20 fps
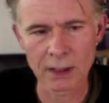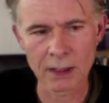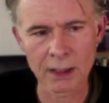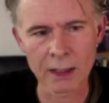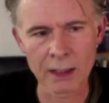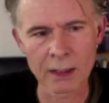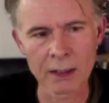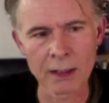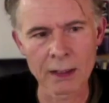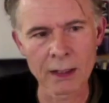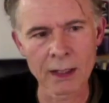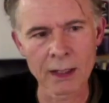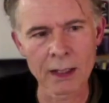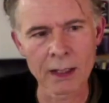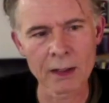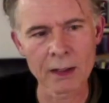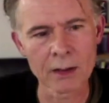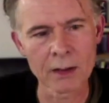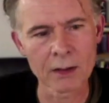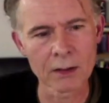And
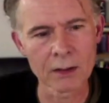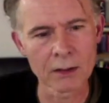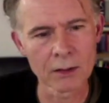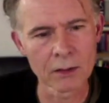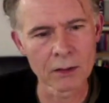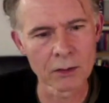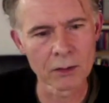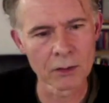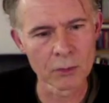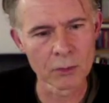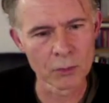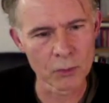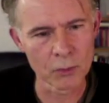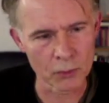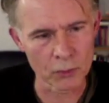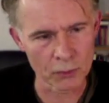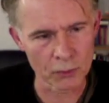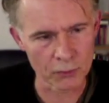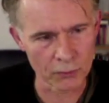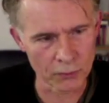then
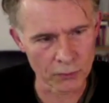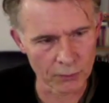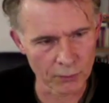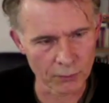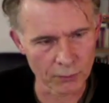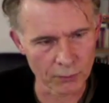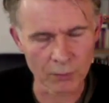move.